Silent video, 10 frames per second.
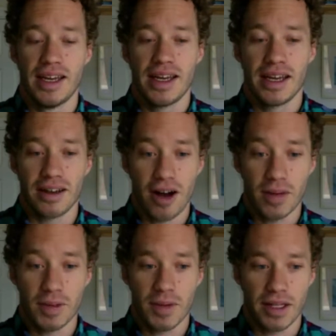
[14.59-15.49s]
and
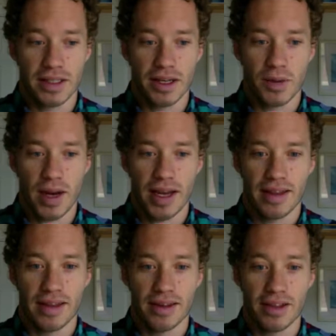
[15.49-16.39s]
optimized in a way
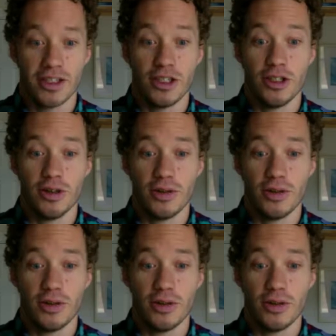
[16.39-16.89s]
that they're going to do